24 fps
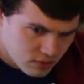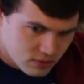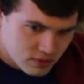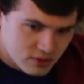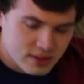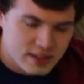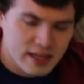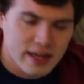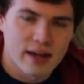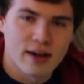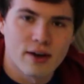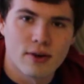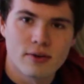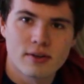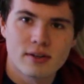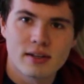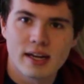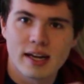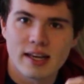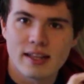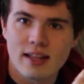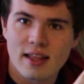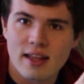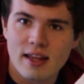sound,
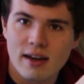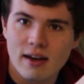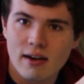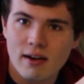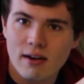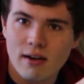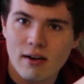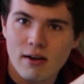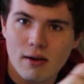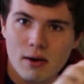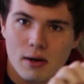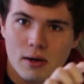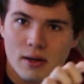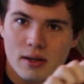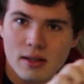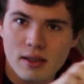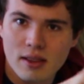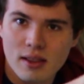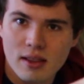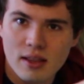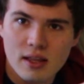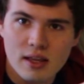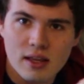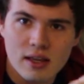and then
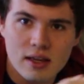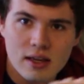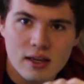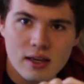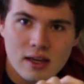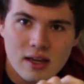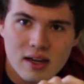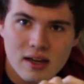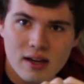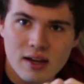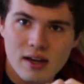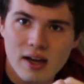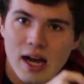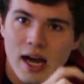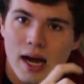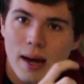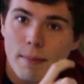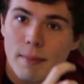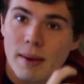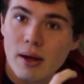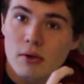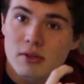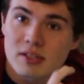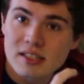on the
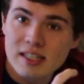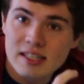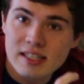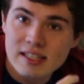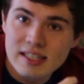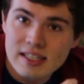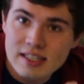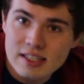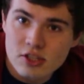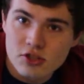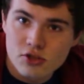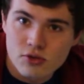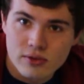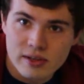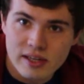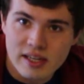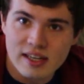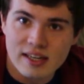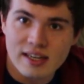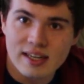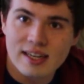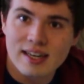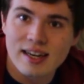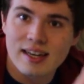LCD
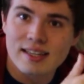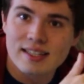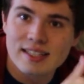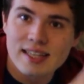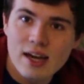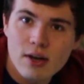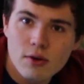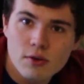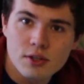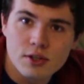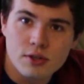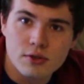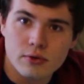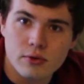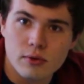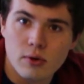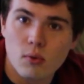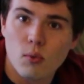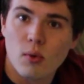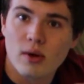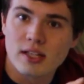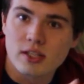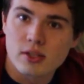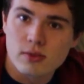screen it'll tell you
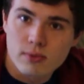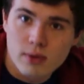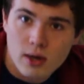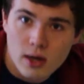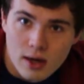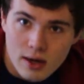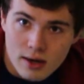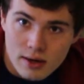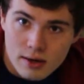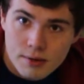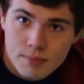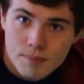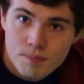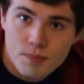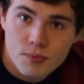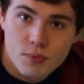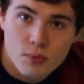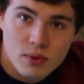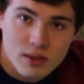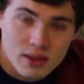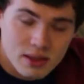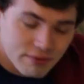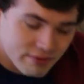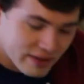what's wrong
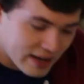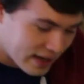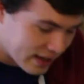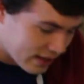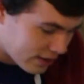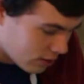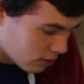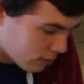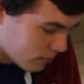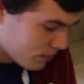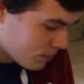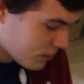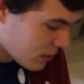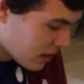with the vacuum.